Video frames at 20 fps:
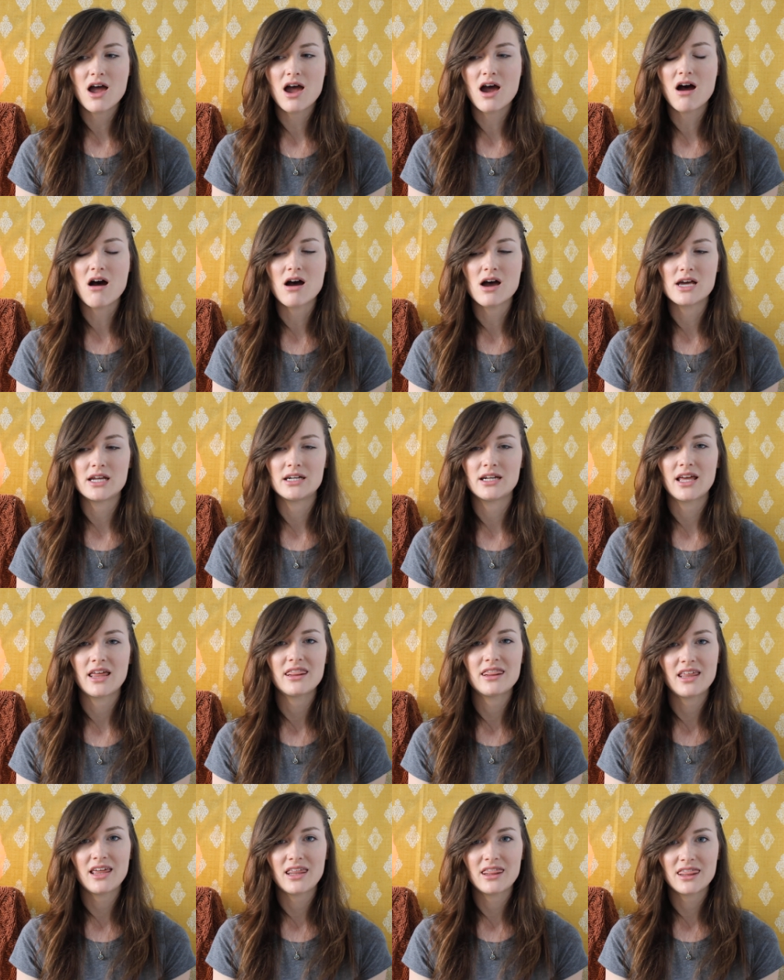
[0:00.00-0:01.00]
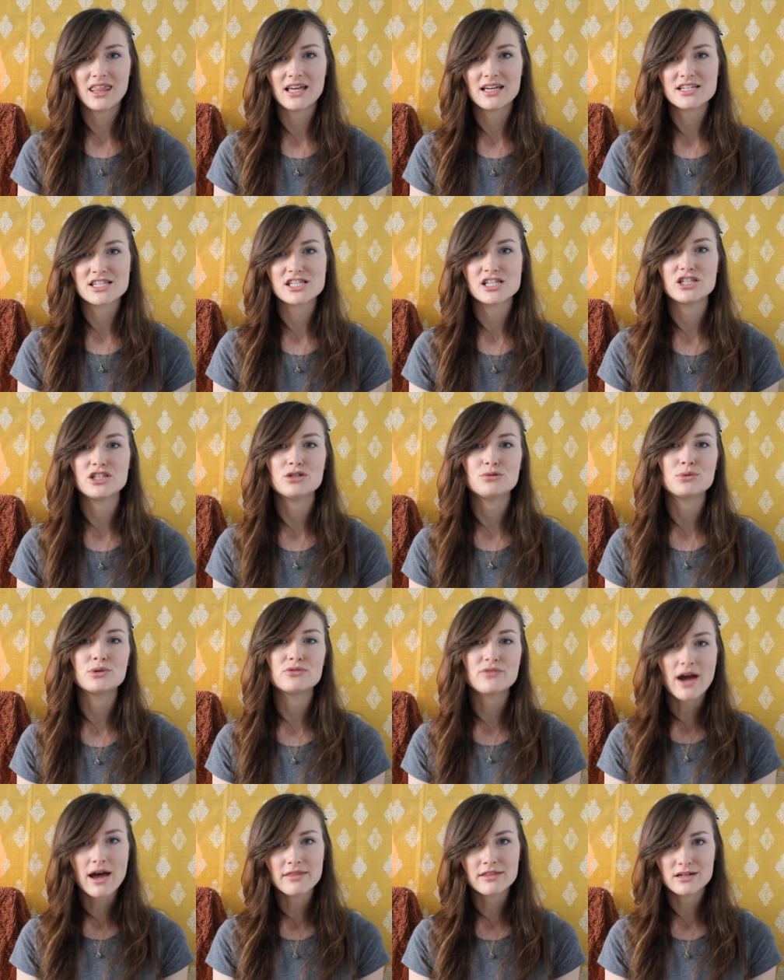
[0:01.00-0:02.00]
on the things that you
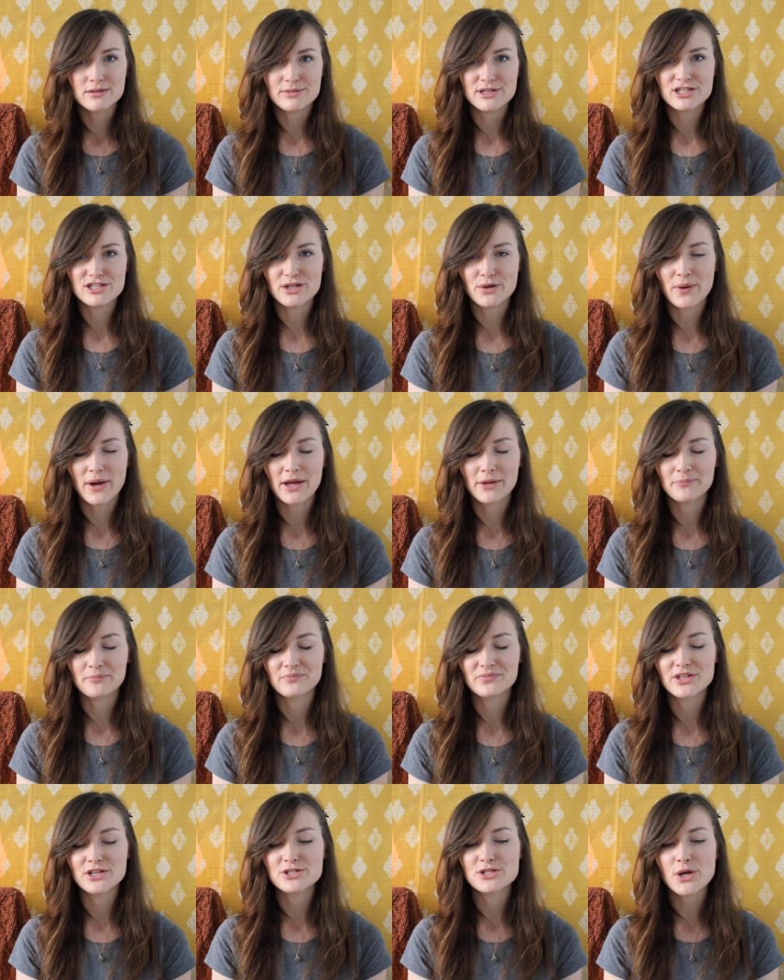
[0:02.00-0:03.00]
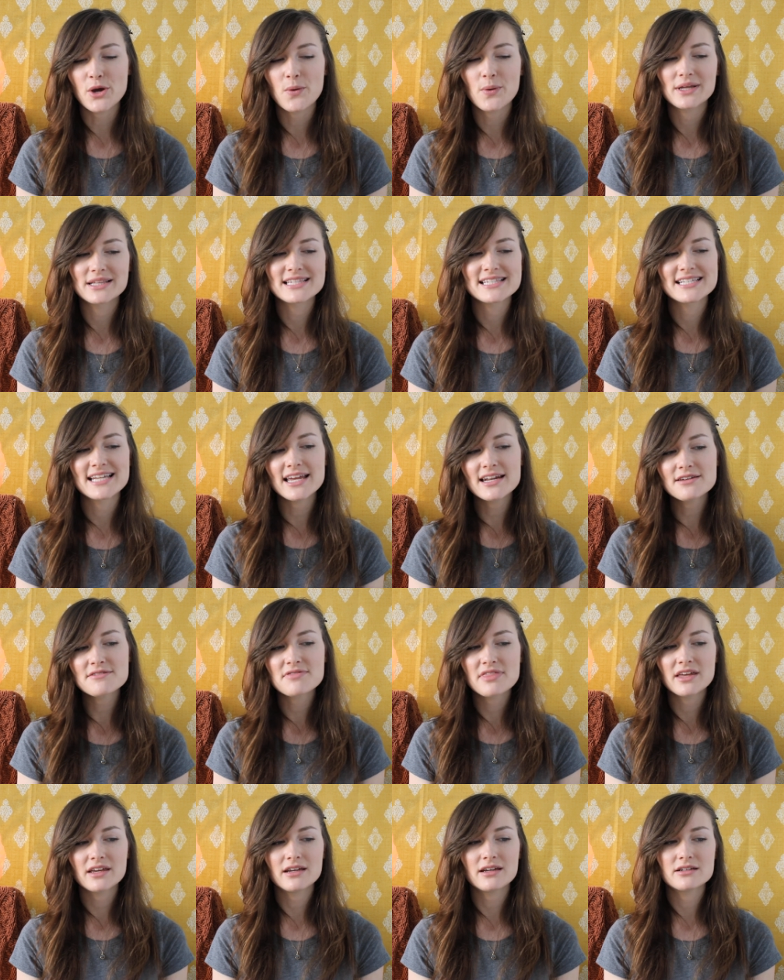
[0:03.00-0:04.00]
would rather be doing. So instead
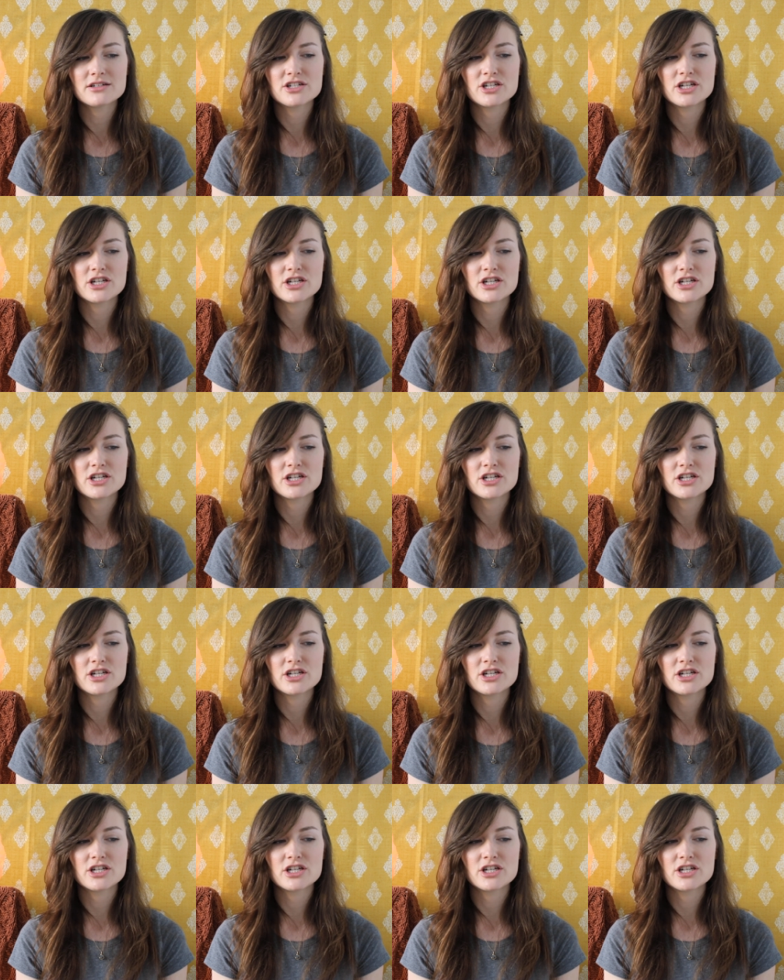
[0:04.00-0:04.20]
of thinking